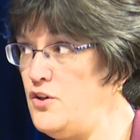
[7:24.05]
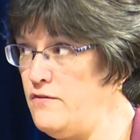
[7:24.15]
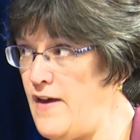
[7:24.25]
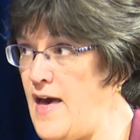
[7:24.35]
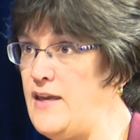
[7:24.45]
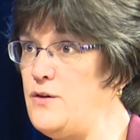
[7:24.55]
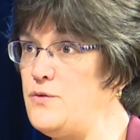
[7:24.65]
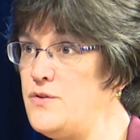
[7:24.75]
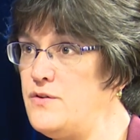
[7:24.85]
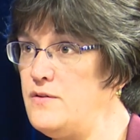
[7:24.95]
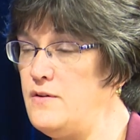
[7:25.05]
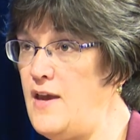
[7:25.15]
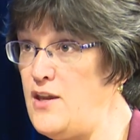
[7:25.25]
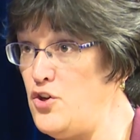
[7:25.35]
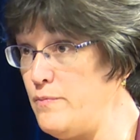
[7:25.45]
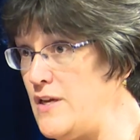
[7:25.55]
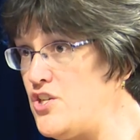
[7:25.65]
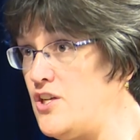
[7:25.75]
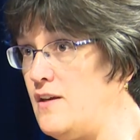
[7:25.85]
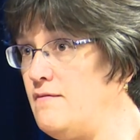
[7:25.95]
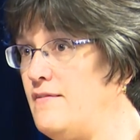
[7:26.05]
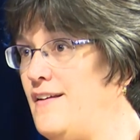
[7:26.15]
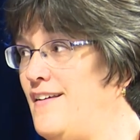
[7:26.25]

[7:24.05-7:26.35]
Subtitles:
your values, and your mission,